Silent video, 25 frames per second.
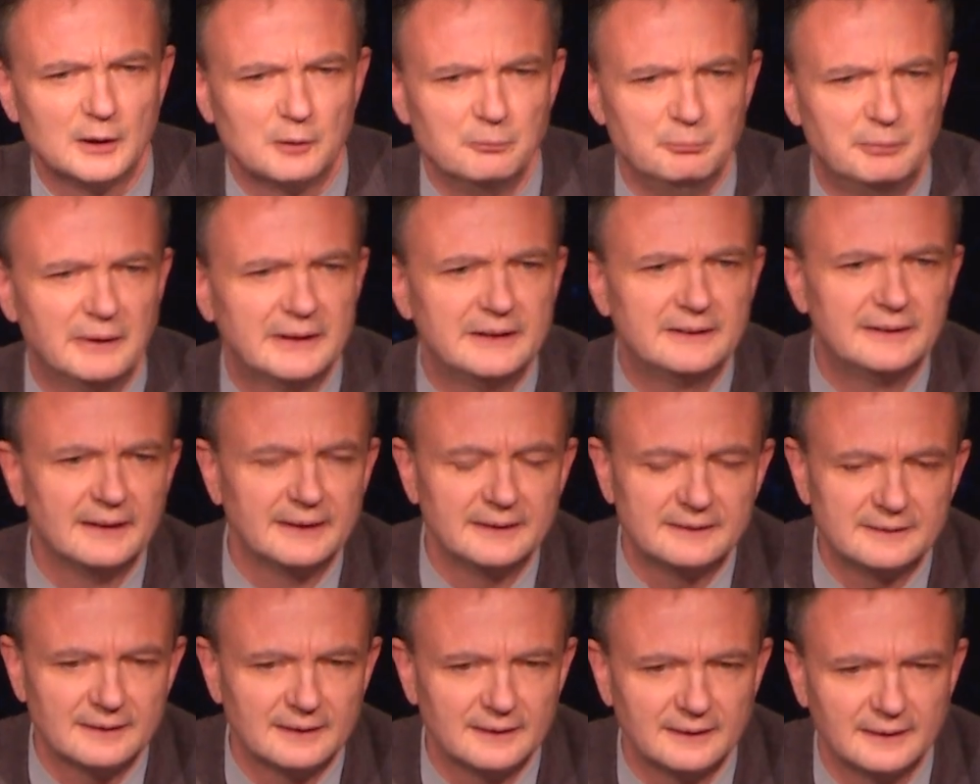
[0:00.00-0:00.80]
big
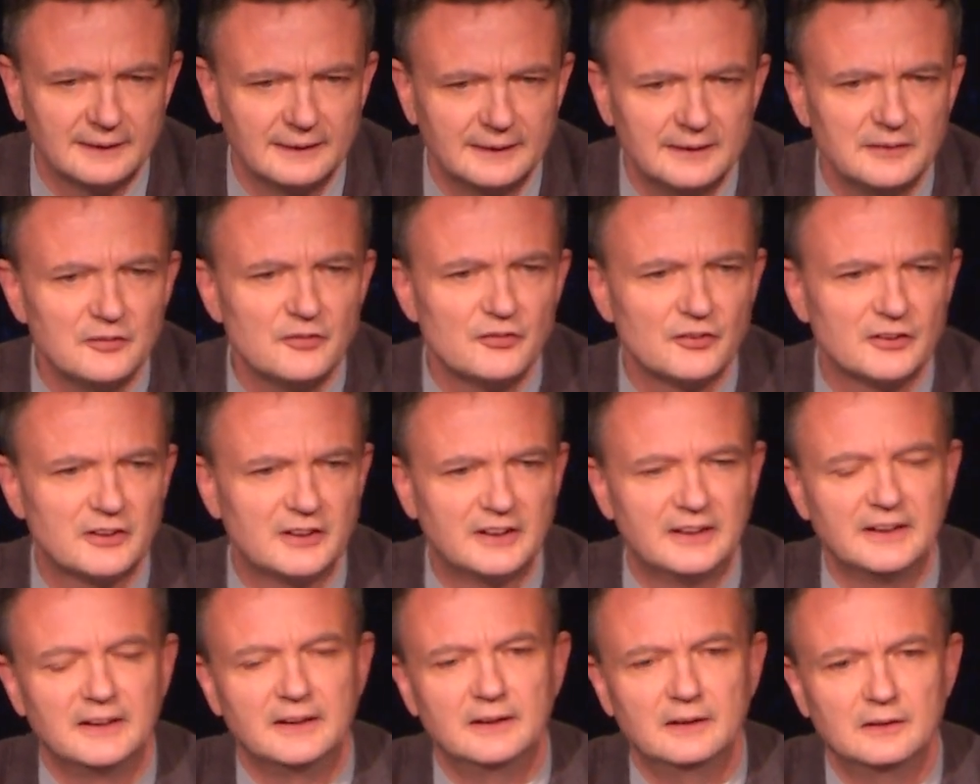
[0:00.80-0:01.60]
data is a
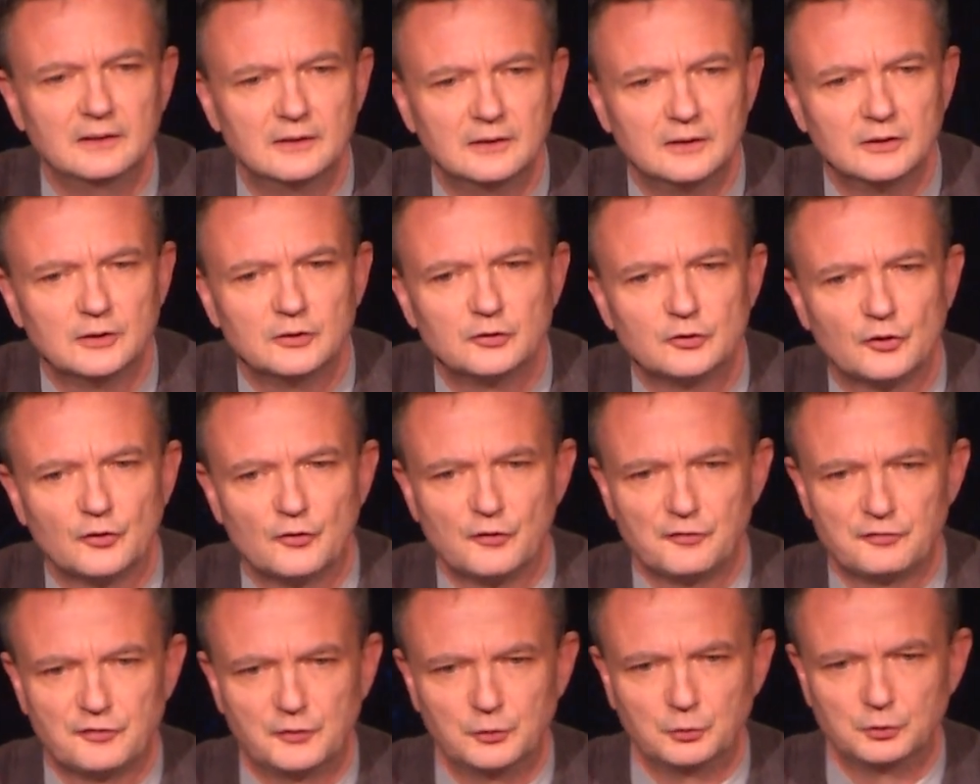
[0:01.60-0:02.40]
key to
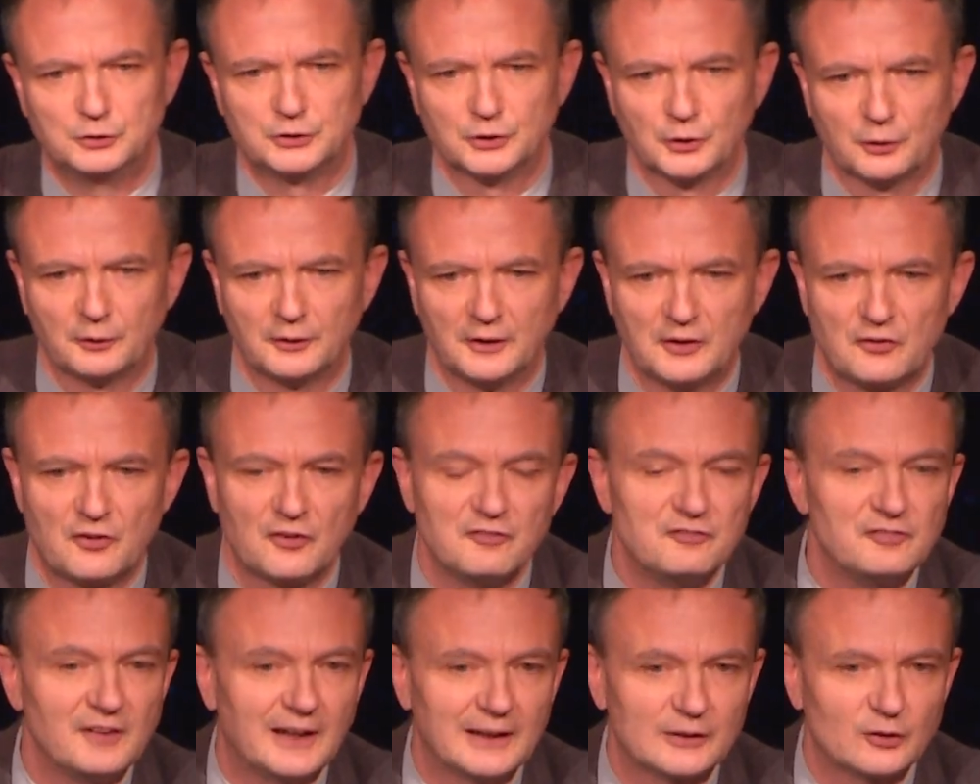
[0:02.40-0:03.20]
the future. It's
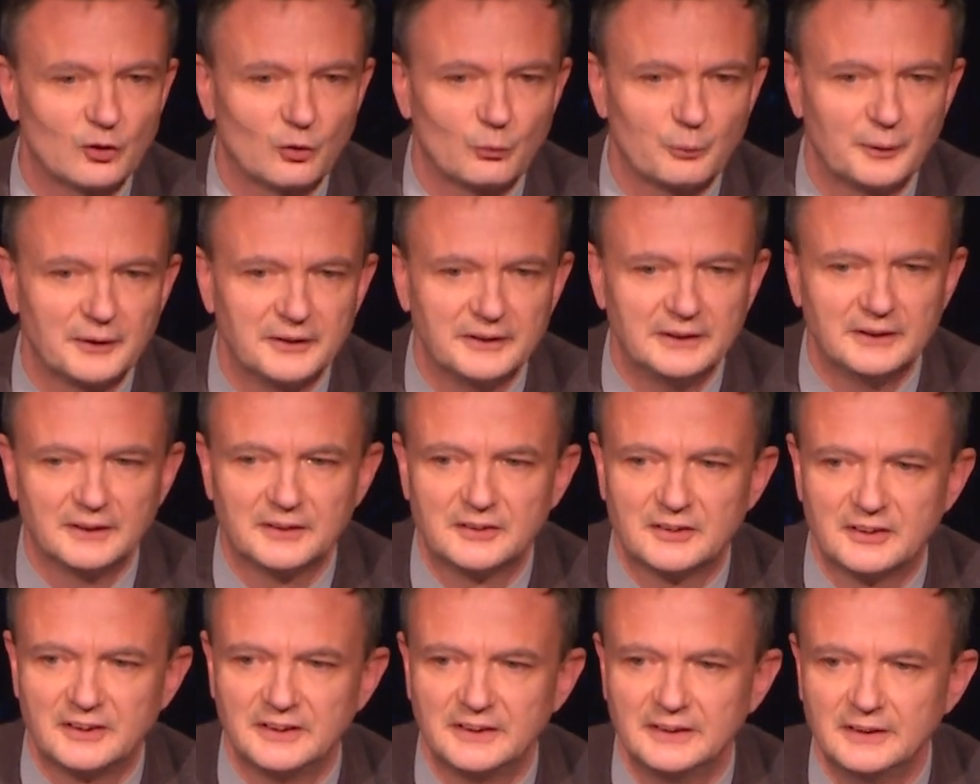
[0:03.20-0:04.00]
in fact already a
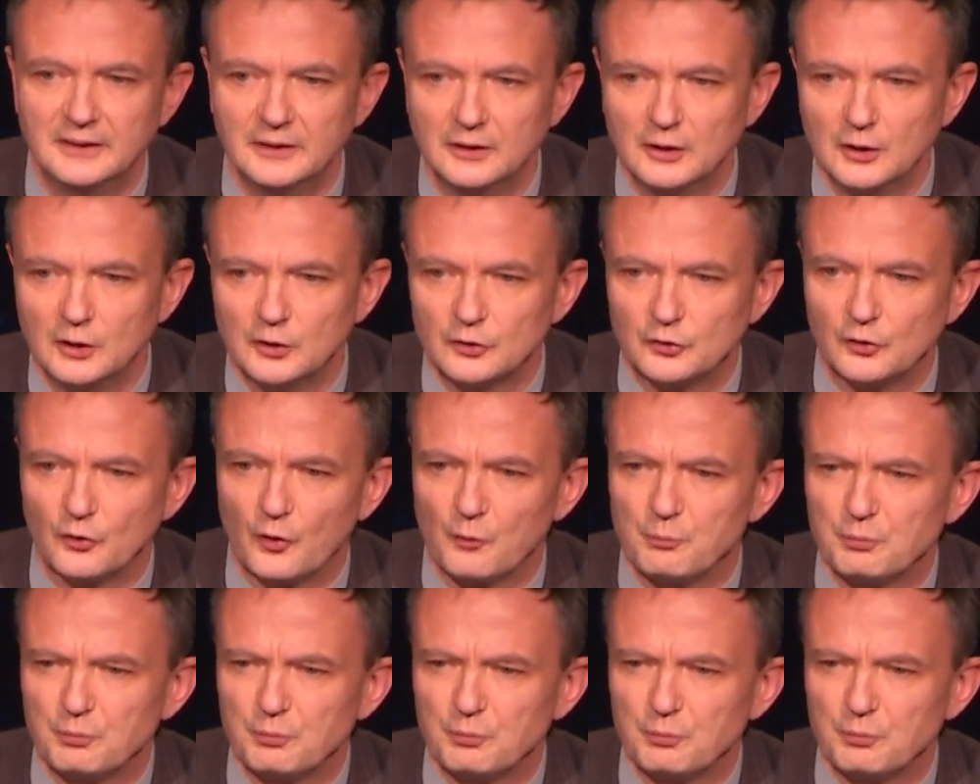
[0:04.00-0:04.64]
key to the